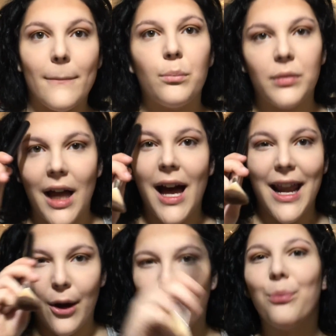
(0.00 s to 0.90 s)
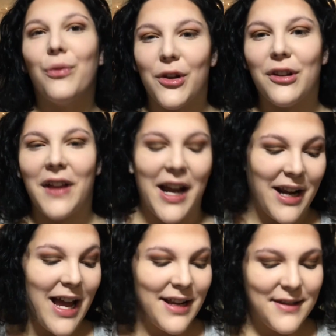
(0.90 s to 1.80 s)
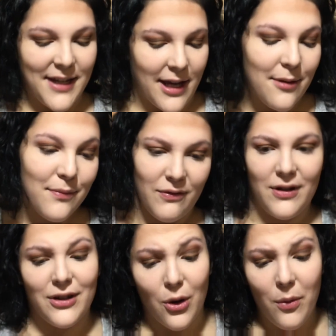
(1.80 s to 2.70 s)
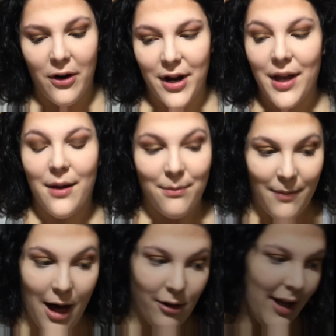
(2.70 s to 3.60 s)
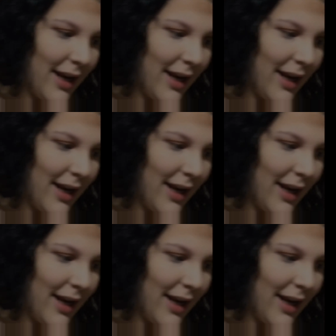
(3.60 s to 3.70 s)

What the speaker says: Yeah, I know. There's a line. I can see it. Don't worry. I'll get